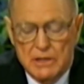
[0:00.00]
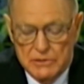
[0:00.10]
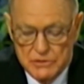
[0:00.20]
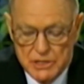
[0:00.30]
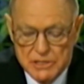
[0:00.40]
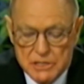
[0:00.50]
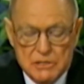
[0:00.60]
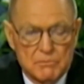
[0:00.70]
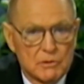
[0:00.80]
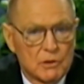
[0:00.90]
uh,
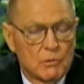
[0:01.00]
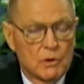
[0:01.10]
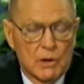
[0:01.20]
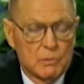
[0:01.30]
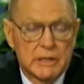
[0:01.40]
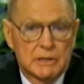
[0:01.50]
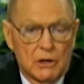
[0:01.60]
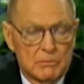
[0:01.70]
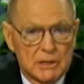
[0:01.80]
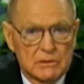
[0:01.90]
Jesus what we'd
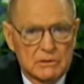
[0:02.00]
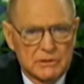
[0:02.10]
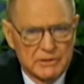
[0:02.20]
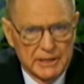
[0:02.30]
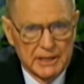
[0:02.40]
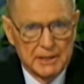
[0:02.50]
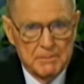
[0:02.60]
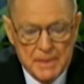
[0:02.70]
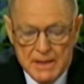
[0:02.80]
call miracles of healing.